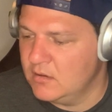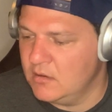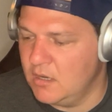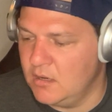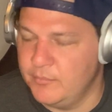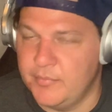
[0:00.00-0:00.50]

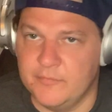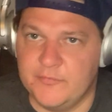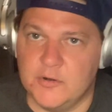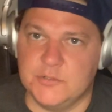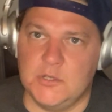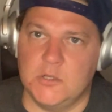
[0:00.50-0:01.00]
But
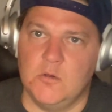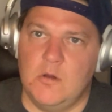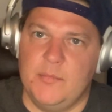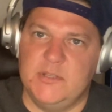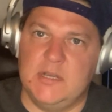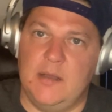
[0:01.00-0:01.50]
first, y'all know
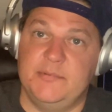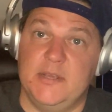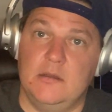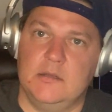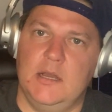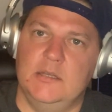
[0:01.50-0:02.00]
I'm a
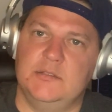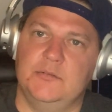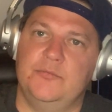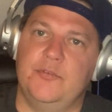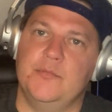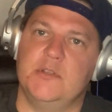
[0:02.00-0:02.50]
top-down guy. So
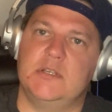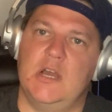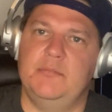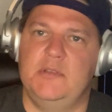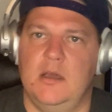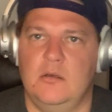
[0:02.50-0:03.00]
from the
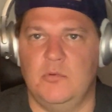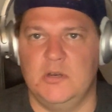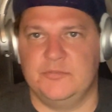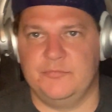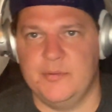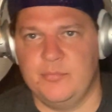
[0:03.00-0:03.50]
top down, what
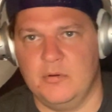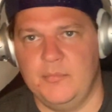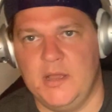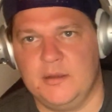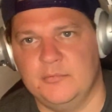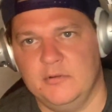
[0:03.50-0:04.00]
is Freeport
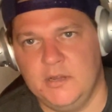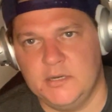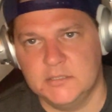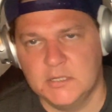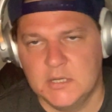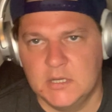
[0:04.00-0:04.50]
McMoran?
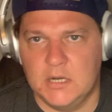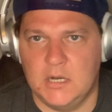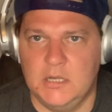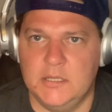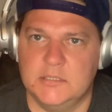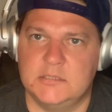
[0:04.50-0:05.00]

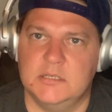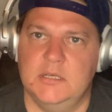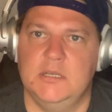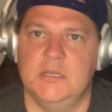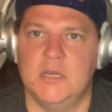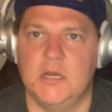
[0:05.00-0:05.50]
It's
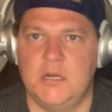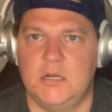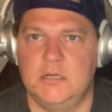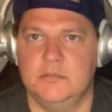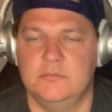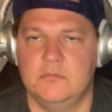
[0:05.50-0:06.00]

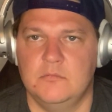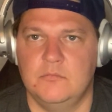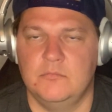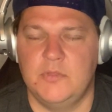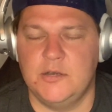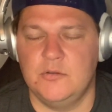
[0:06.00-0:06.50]
a,
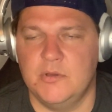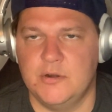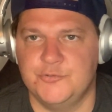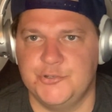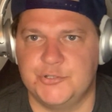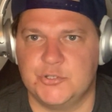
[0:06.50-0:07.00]
they do
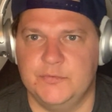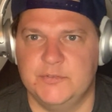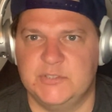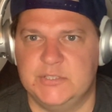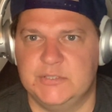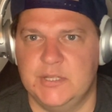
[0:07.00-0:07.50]
energy
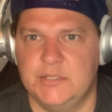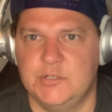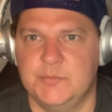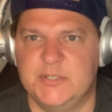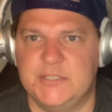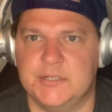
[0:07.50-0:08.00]
services, they do
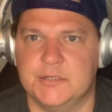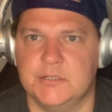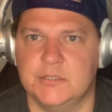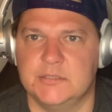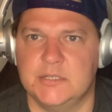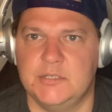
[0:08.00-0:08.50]

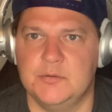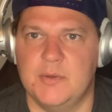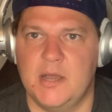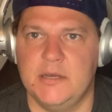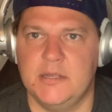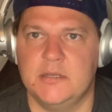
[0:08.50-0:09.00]
materials, they do
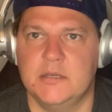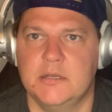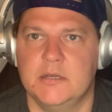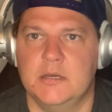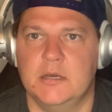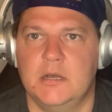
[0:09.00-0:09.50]
mining.
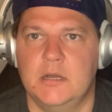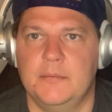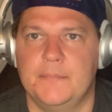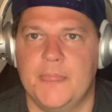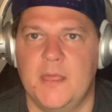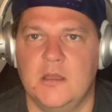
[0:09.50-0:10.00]

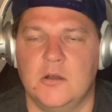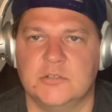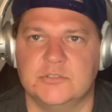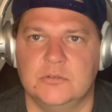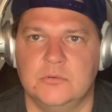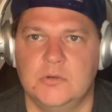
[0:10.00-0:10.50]
They
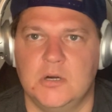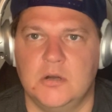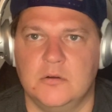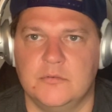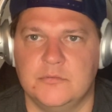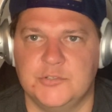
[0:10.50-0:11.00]
also
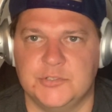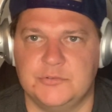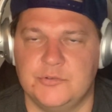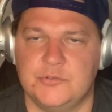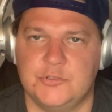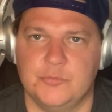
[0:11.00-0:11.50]
are just
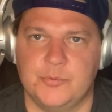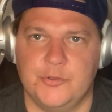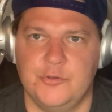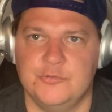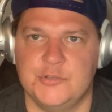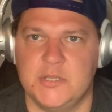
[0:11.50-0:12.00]
super
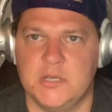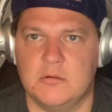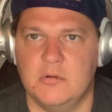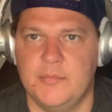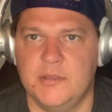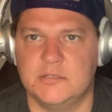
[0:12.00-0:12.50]
huge in the
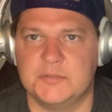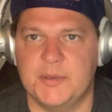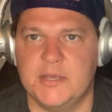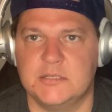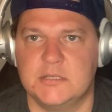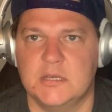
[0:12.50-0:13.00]
equipment
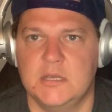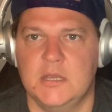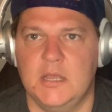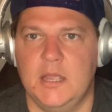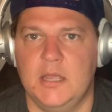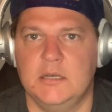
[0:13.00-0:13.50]
space
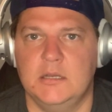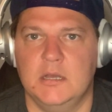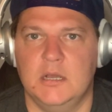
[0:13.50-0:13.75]
and